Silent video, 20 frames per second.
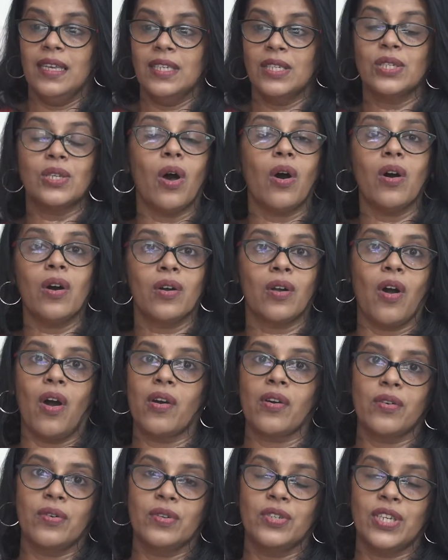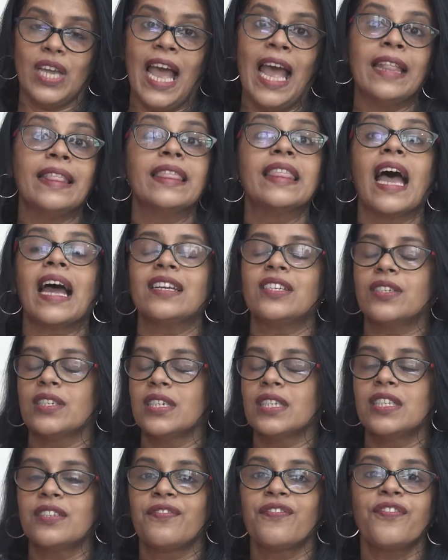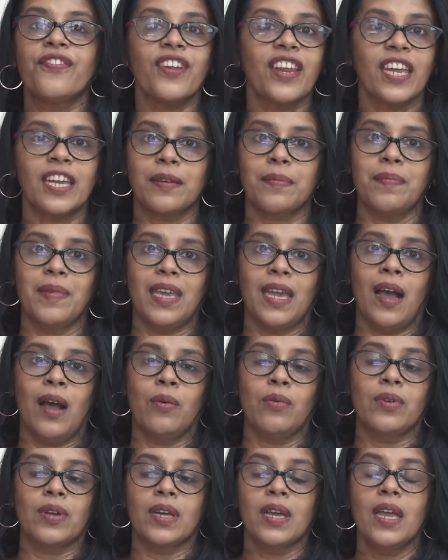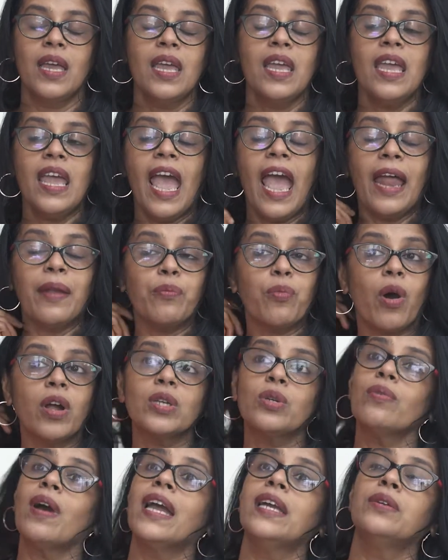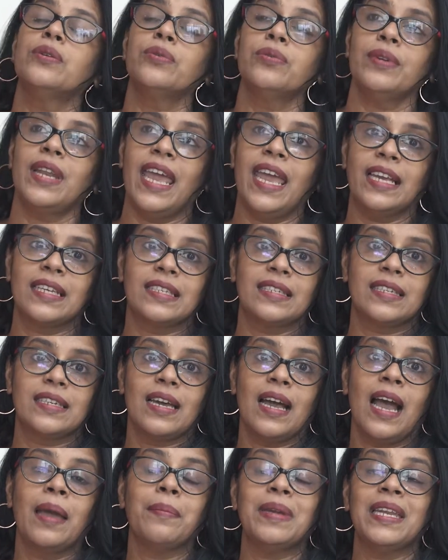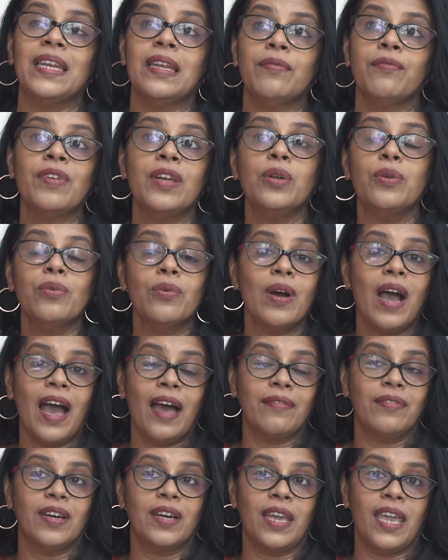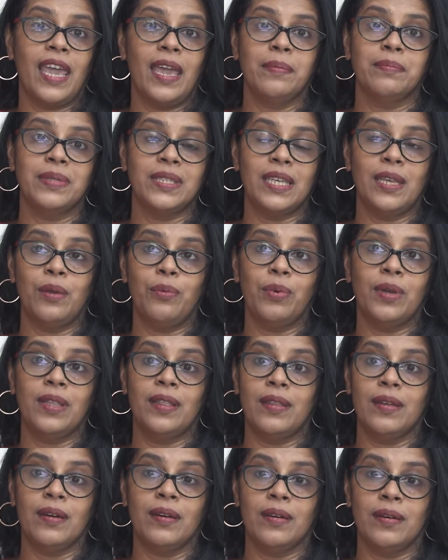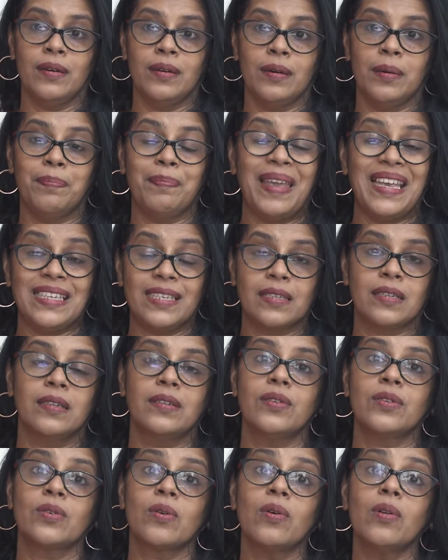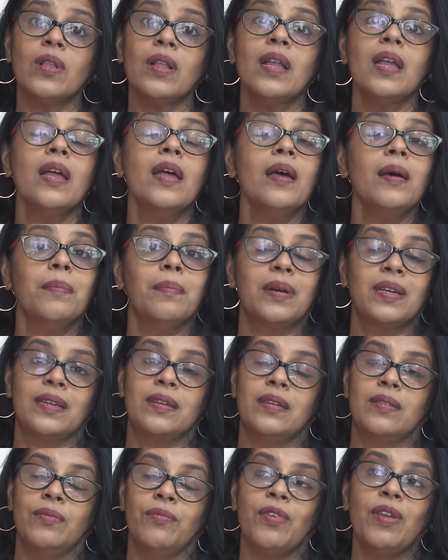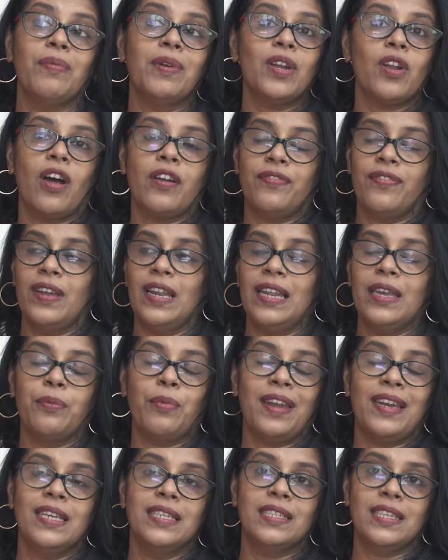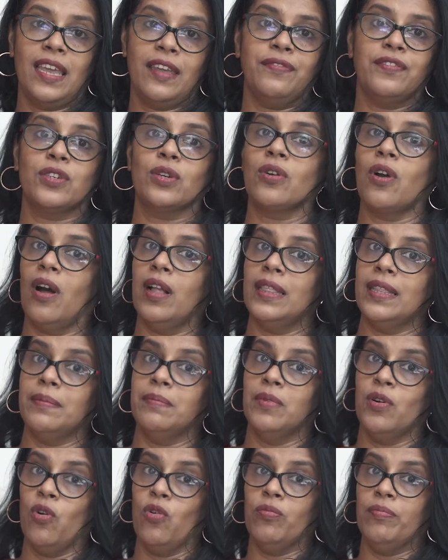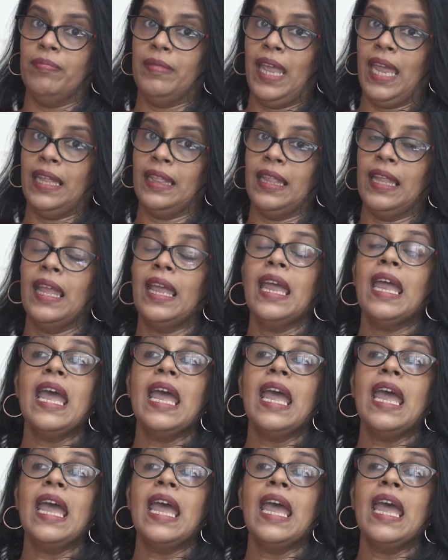saw a cockroach, and that just freaked me out. And what do I do next? I mean, we do have an AMC with pest control, but we were not feeling very safe to call them home then.